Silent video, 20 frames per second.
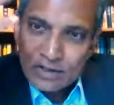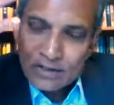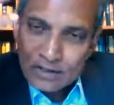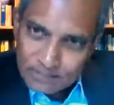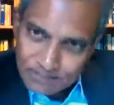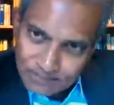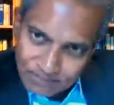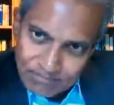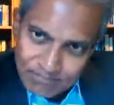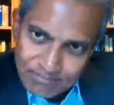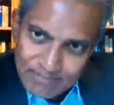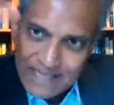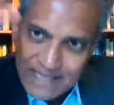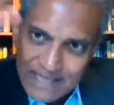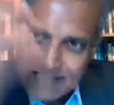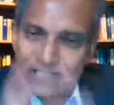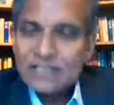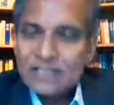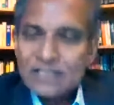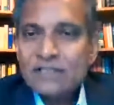
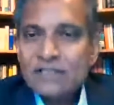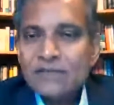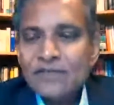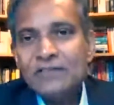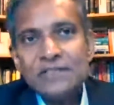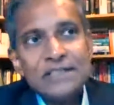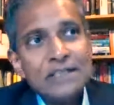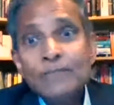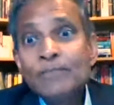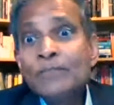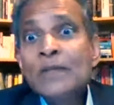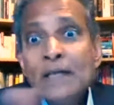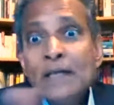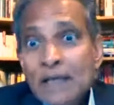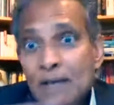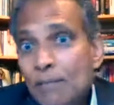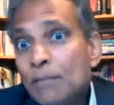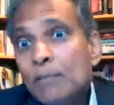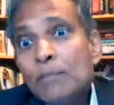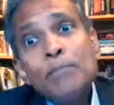masses of hydrogen,
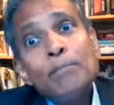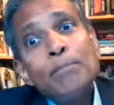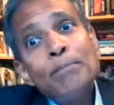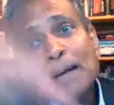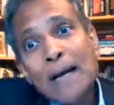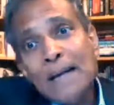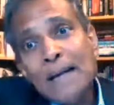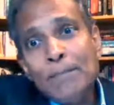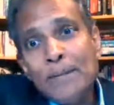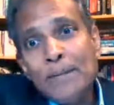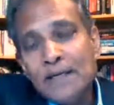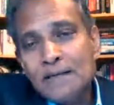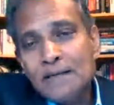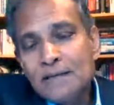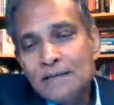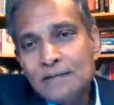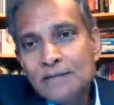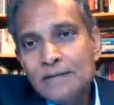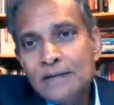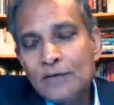pipe it
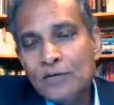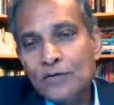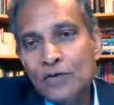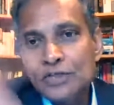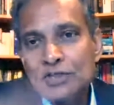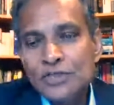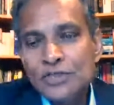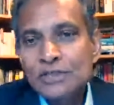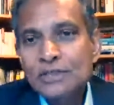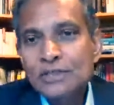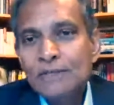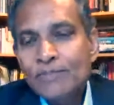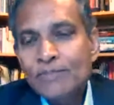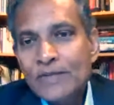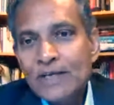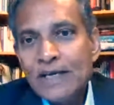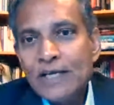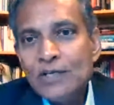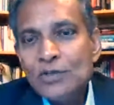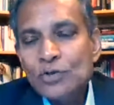across
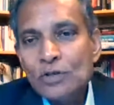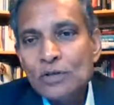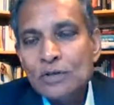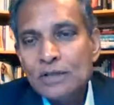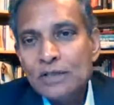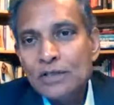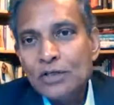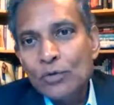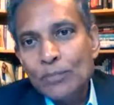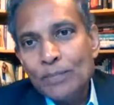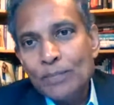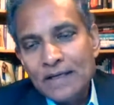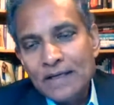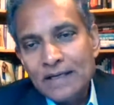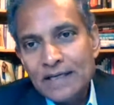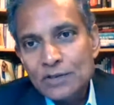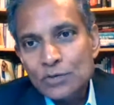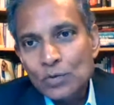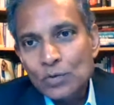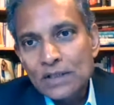into the European
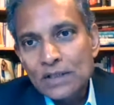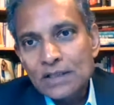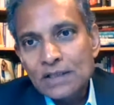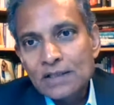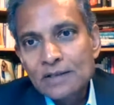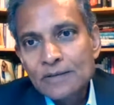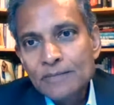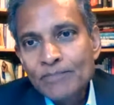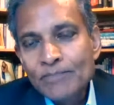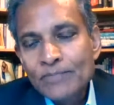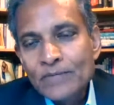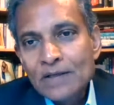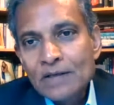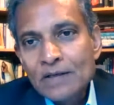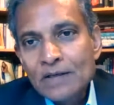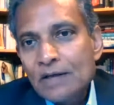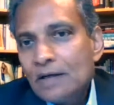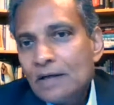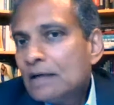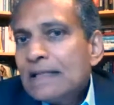network.
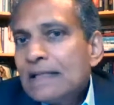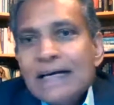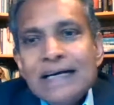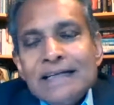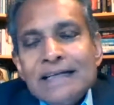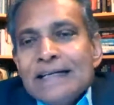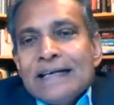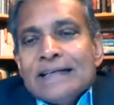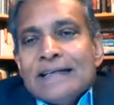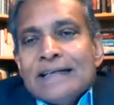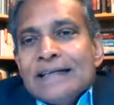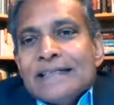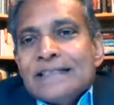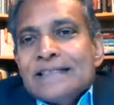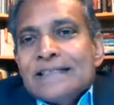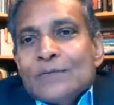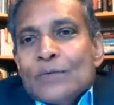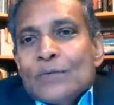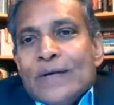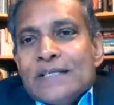That's
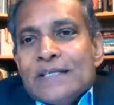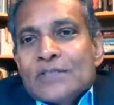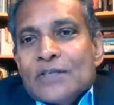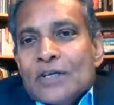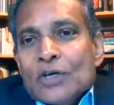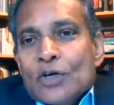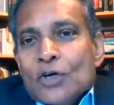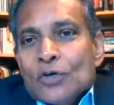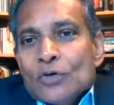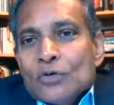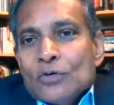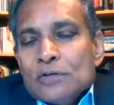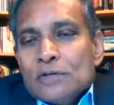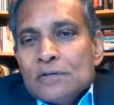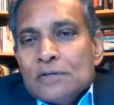the way it's going to go.